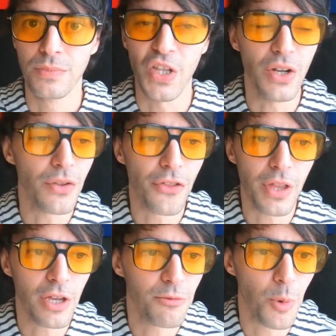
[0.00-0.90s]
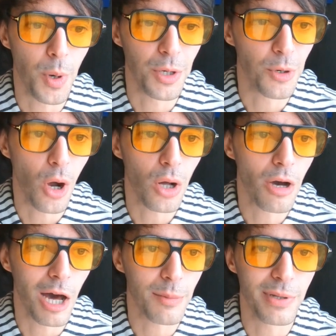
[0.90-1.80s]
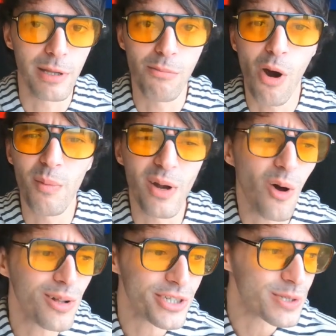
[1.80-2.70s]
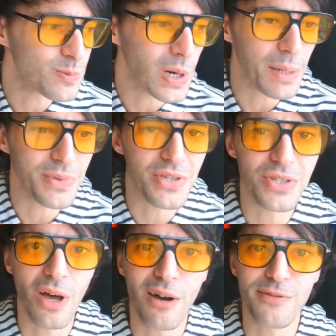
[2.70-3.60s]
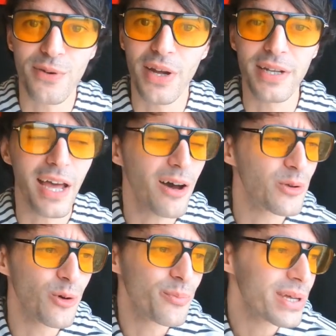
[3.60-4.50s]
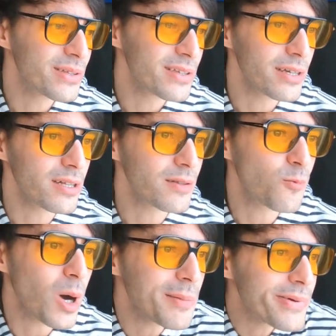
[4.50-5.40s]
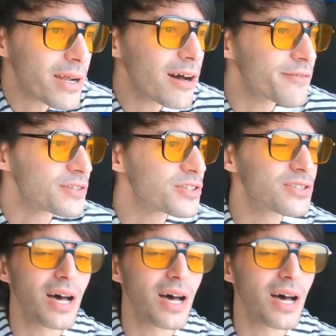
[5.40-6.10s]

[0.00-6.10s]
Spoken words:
You didn't think of it when you were all caught up in the moment. Oh, I'll just wipe this off right now, no big deal. Wipe it off and just